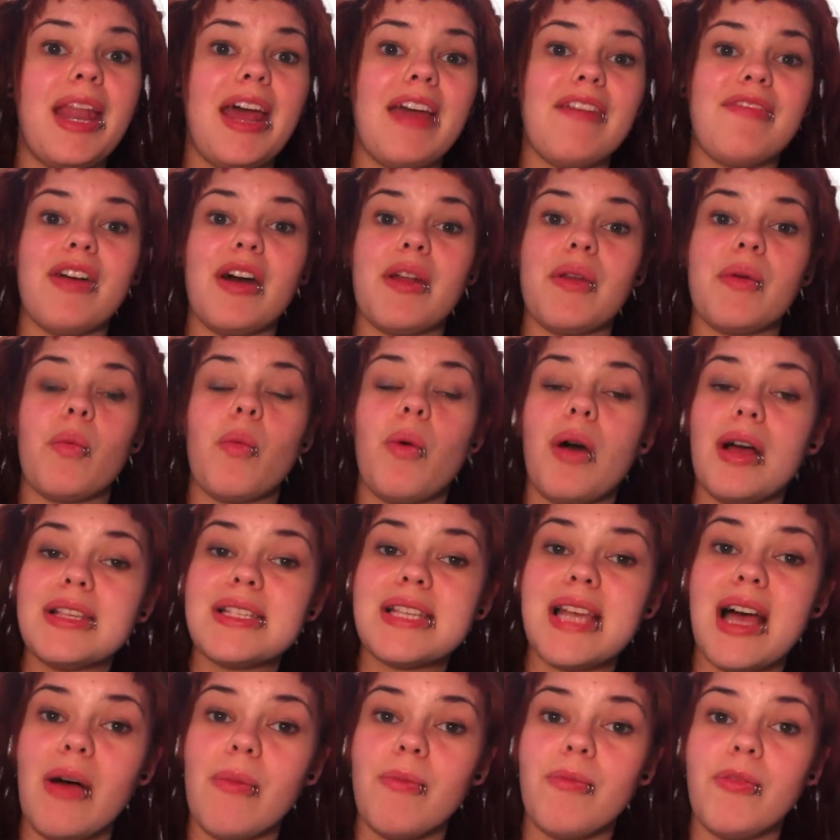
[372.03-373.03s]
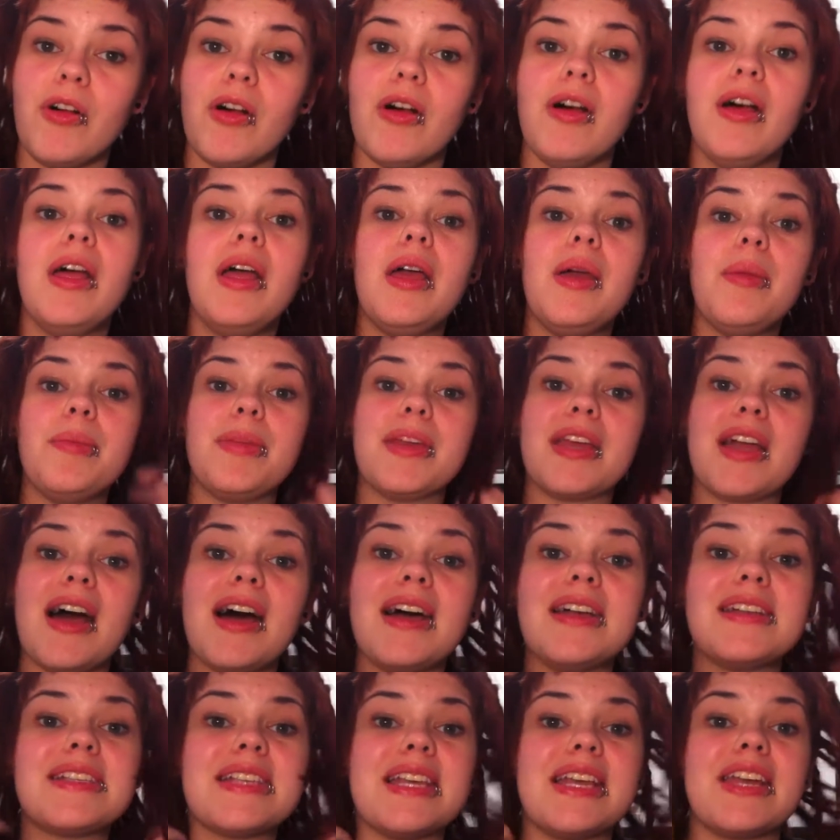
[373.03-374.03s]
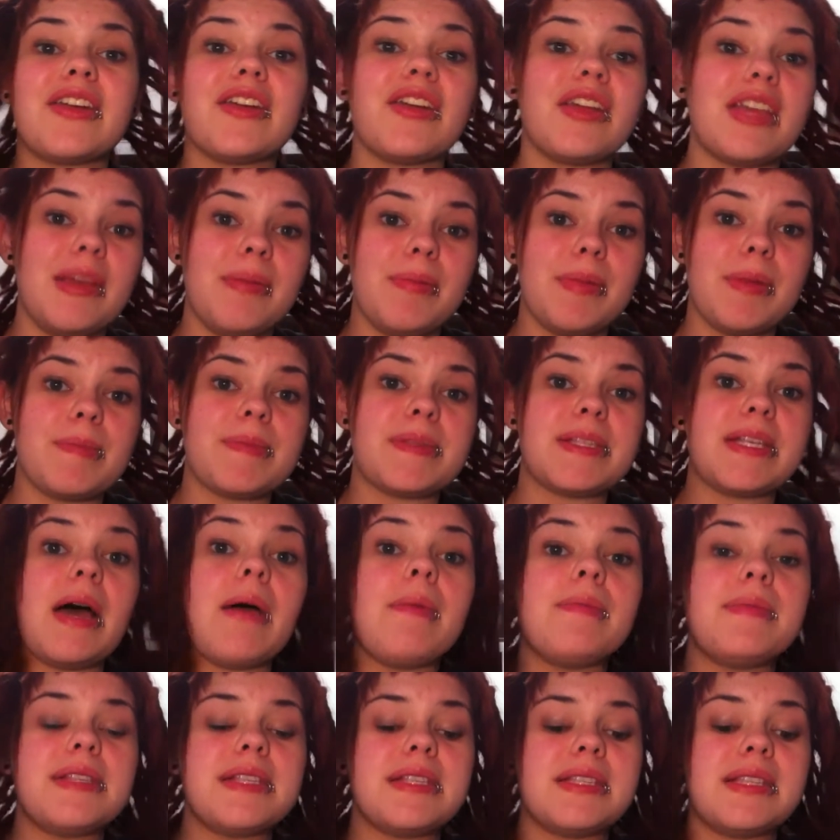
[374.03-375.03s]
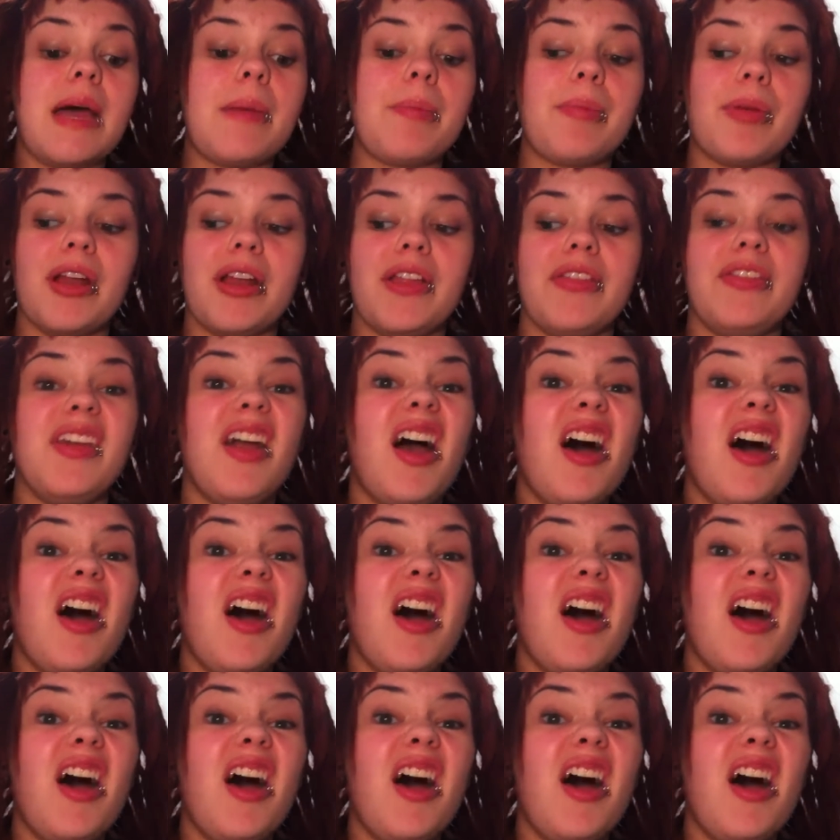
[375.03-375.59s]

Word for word: and I found it was helpful because it could keep them separated.